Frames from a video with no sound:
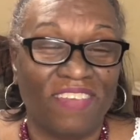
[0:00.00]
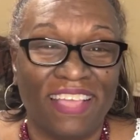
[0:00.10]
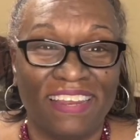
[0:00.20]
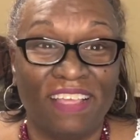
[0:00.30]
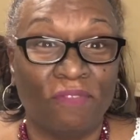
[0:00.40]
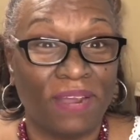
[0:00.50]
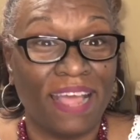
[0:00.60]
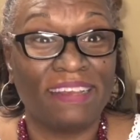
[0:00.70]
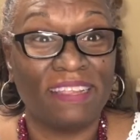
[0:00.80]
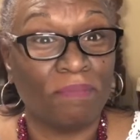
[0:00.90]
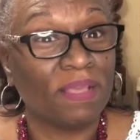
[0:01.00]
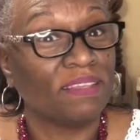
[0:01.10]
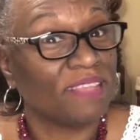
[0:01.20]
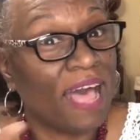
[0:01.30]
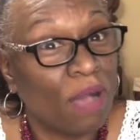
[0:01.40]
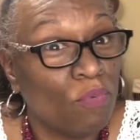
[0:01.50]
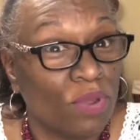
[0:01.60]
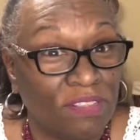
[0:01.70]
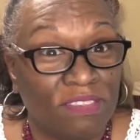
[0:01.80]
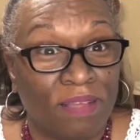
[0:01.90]
And then what I did, because I
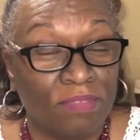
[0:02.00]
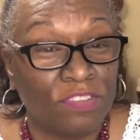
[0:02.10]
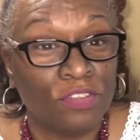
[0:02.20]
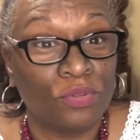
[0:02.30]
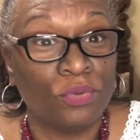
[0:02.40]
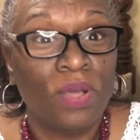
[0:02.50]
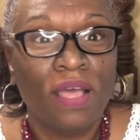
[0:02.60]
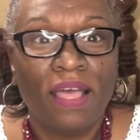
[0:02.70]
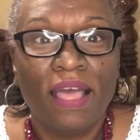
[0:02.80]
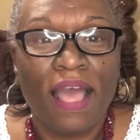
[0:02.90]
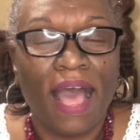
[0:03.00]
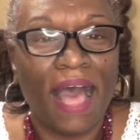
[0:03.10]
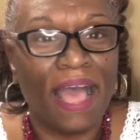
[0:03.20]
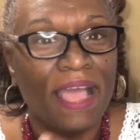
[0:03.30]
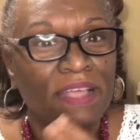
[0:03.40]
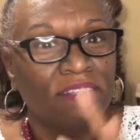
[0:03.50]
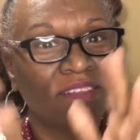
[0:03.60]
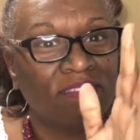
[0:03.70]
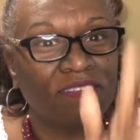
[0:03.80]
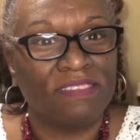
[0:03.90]
wanted some too, I
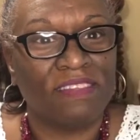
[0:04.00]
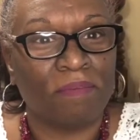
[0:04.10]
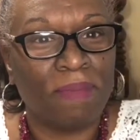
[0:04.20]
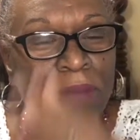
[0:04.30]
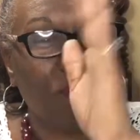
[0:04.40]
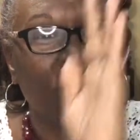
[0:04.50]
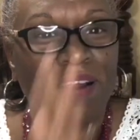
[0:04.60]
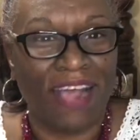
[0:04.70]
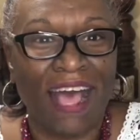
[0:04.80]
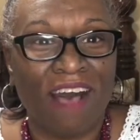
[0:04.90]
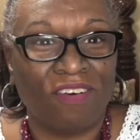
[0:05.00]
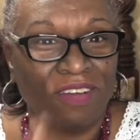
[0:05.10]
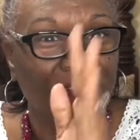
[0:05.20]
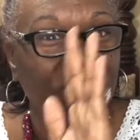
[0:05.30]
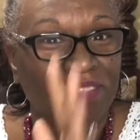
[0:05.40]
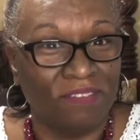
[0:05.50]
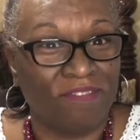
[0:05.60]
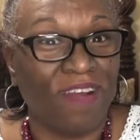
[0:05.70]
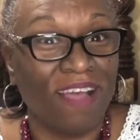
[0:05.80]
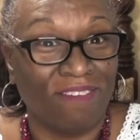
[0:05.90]
took my part out of the
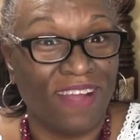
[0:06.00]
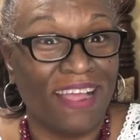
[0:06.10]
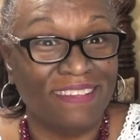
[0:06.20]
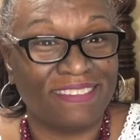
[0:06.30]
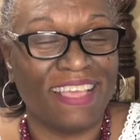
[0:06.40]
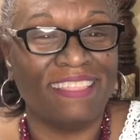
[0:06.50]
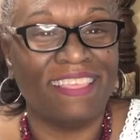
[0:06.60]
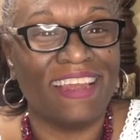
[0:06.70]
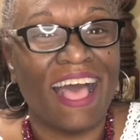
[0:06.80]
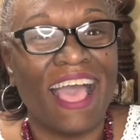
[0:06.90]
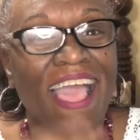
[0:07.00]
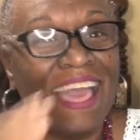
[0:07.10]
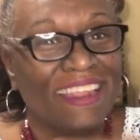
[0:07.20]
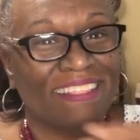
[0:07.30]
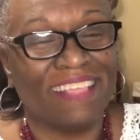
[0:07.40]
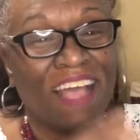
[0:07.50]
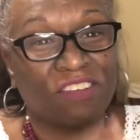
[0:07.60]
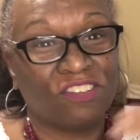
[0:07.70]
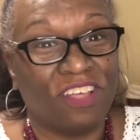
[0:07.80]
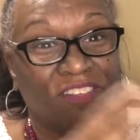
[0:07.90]
fried rice, and then I added, I
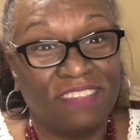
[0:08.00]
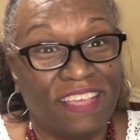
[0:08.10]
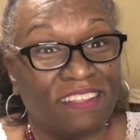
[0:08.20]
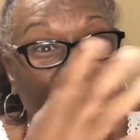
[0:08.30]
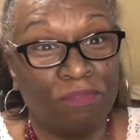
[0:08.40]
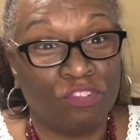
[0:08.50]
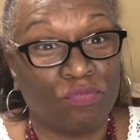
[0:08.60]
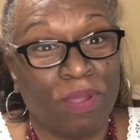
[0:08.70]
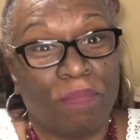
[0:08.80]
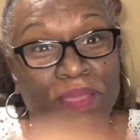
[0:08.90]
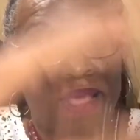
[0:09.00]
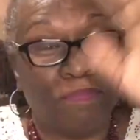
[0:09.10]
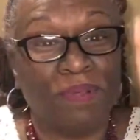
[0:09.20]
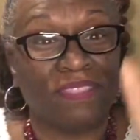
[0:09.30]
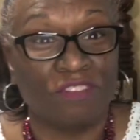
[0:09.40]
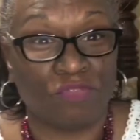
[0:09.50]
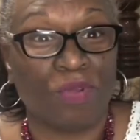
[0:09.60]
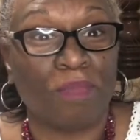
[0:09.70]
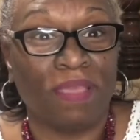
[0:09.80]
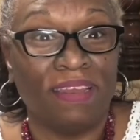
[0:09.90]
sauteed him shrimp, and I put the
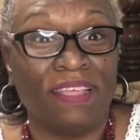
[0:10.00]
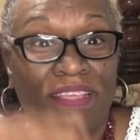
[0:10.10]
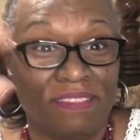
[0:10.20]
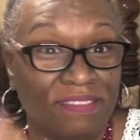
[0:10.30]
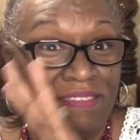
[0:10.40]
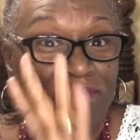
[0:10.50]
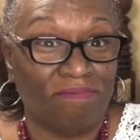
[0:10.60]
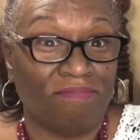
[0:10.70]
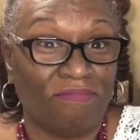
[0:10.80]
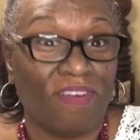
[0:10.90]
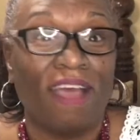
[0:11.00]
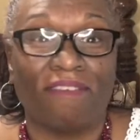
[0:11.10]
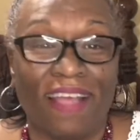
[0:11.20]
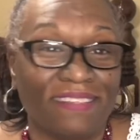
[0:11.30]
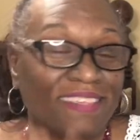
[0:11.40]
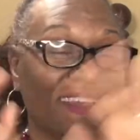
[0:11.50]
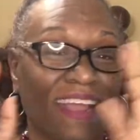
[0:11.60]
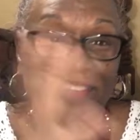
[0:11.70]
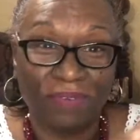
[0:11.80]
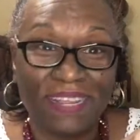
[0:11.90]
shrimp in his fried rice, and
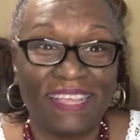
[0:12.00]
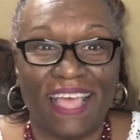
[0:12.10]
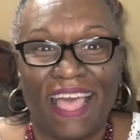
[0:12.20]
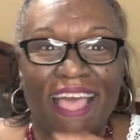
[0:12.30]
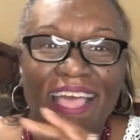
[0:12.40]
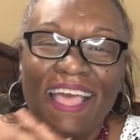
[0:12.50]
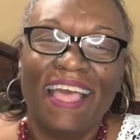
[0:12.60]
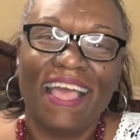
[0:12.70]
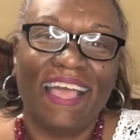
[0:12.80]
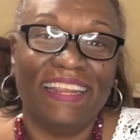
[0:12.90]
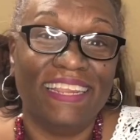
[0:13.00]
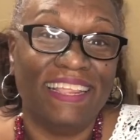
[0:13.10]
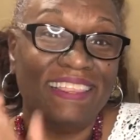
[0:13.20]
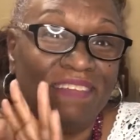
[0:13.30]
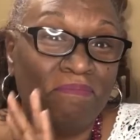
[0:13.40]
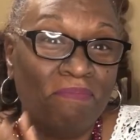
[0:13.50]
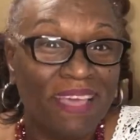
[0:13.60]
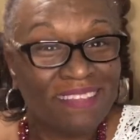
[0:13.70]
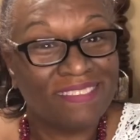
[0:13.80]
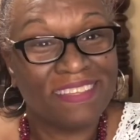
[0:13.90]
what he had. And then the
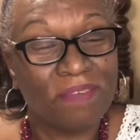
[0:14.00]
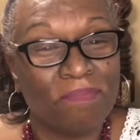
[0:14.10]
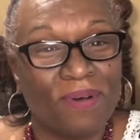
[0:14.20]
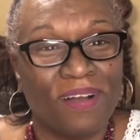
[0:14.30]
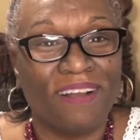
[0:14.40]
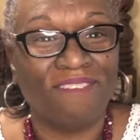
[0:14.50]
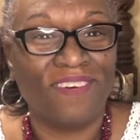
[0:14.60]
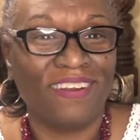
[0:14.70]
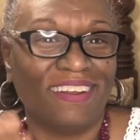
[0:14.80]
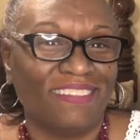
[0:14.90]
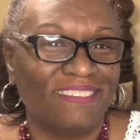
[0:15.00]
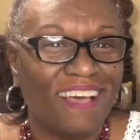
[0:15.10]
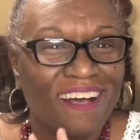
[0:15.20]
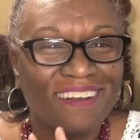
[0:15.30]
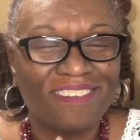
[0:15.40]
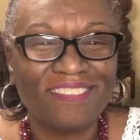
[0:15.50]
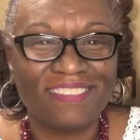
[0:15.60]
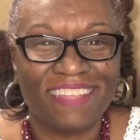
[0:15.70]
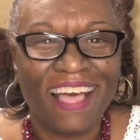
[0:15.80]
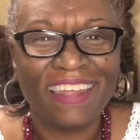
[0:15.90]
Mexican part wanted a taco
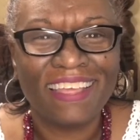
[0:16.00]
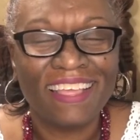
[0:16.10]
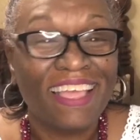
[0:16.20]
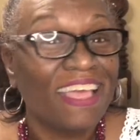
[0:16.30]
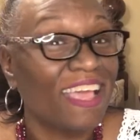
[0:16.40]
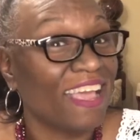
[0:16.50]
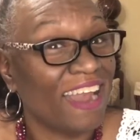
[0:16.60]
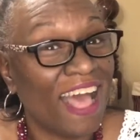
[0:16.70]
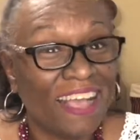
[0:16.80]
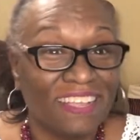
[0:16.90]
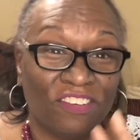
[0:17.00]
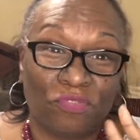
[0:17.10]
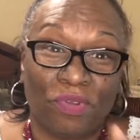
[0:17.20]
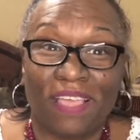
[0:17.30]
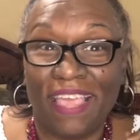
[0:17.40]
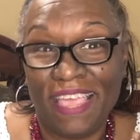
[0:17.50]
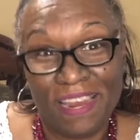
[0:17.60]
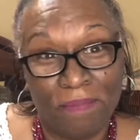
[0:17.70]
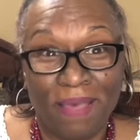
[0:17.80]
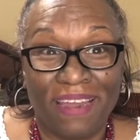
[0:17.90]
salad, and I could trick
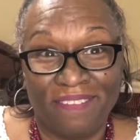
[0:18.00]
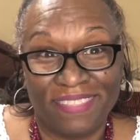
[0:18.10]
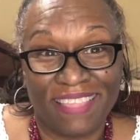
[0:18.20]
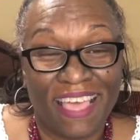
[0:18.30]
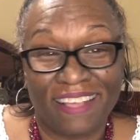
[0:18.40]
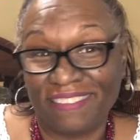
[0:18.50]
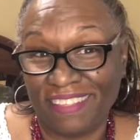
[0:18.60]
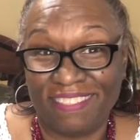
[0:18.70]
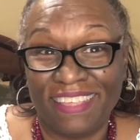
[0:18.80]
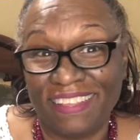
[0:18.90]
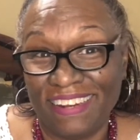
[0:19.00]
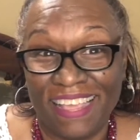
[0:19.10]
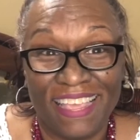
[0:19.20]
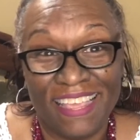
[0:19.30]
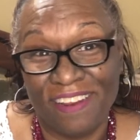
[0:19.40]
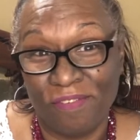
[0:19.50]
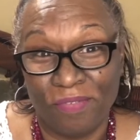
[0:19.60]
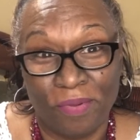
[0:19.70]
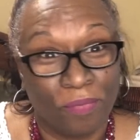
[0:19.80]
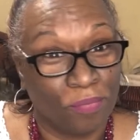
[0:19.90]
anybody with that because they think they're eating
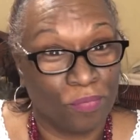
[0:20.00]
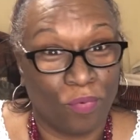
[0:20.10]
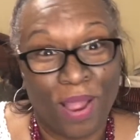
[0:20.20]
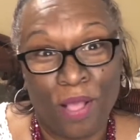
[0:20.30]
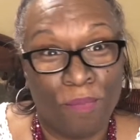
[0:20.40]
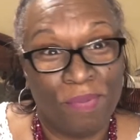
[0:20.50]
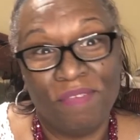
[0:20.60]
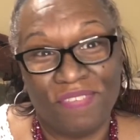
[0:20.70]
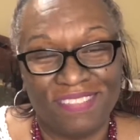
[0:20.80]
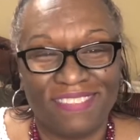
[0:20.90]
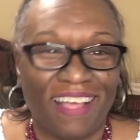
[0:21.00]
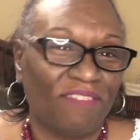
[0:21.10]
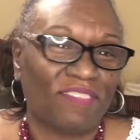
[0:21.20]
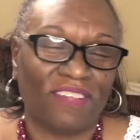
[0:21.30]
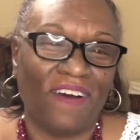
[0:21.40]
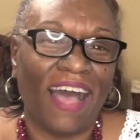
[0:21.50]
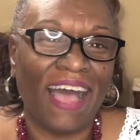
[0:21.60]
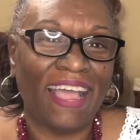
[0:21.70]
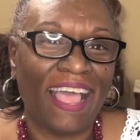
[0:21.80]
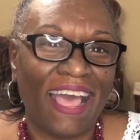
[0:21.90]
real ground beef and stuff. So
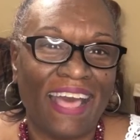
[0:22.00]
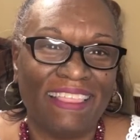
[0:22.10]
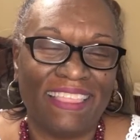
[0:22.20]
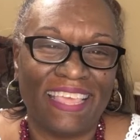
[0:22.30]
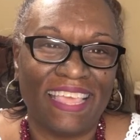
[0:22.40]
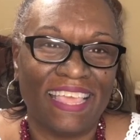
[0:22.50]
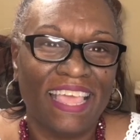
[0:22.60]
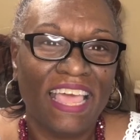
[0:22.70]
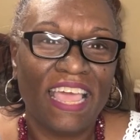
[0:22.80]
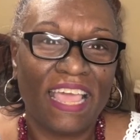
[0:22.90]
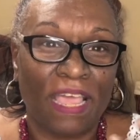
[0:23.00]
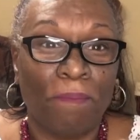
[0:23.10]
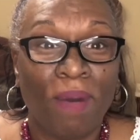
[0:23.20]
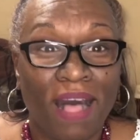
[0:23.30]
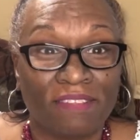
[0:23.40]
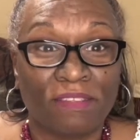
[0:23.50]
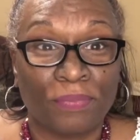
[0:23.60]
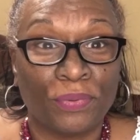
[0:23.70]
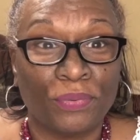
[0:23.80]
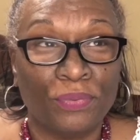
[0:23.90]
I had the
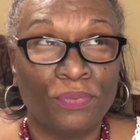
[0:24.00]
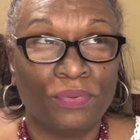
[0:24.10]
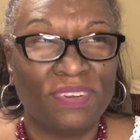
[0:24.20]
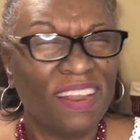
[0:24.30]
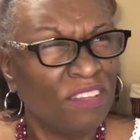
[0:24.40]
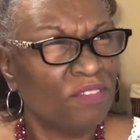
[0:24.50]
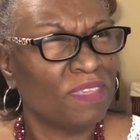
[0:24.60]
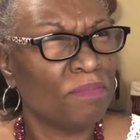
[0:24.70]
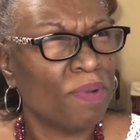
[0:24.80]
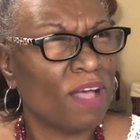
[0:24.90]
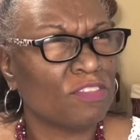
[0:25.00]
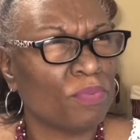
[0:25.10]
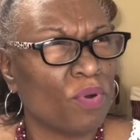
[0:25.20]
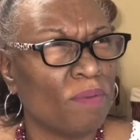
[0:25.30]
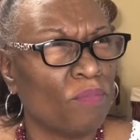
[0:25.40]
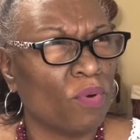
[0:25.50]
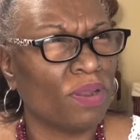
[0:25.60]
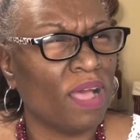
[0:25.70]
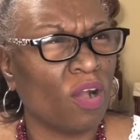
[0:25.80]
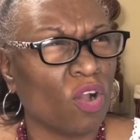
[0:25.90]
Impossible. Did I use Impossible or
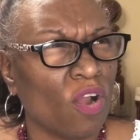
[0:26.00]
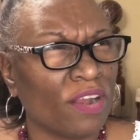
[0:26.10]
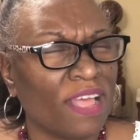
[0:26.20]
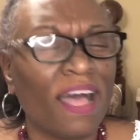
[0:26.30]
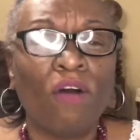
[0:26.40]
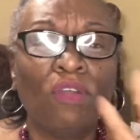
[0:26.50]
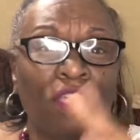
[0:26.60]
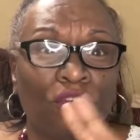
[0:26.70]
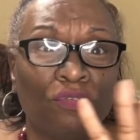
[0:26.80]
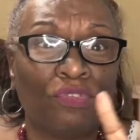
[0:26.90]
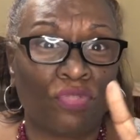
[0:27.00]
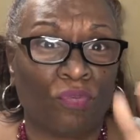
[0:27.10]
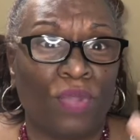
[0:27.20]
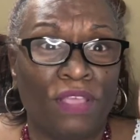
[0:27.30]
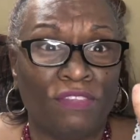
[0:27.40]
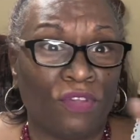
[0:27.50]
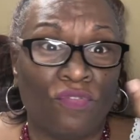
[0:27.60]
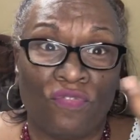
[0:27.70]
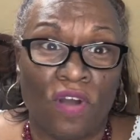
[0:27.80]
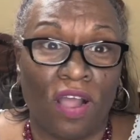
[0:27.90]
more or Gardein? I only used three so
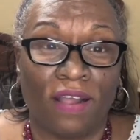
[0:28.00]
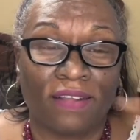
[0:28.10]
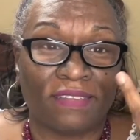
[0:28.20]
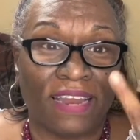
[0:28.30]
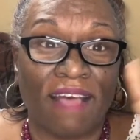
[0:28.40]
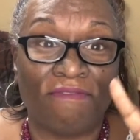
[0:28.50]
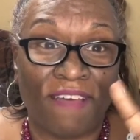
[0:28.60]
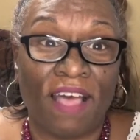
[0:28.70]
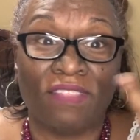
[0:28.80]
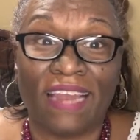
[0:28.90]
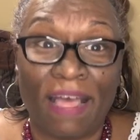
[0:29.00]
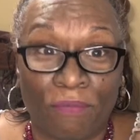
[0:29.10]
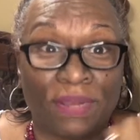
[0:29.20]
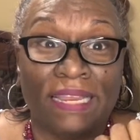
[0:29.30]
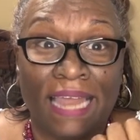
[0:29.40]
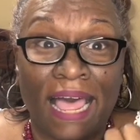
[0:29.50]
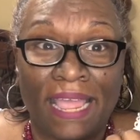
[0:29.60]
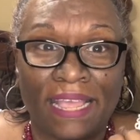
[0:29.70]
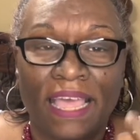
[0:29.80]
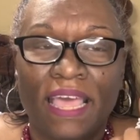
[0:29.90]
far that I found that I really
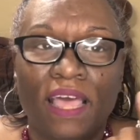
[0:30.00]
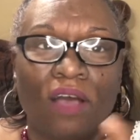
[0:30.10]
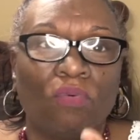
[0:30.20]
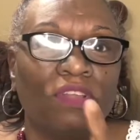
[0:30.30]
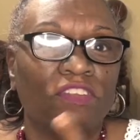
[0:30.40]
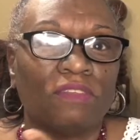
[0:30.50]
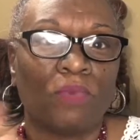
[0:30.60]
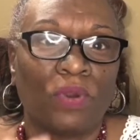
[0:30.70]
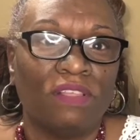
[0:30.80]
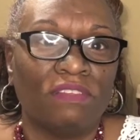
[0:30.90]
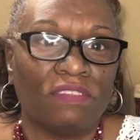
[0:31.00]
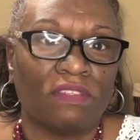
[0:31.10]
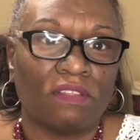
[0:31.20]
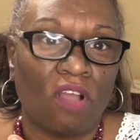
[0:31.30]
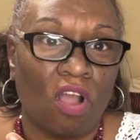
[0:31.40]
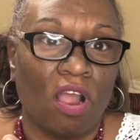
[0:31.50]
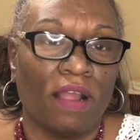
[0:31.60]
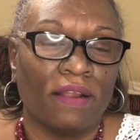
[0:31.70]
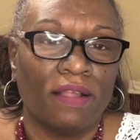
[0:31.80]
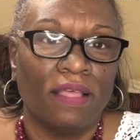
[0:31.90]
like, which is Morningstar.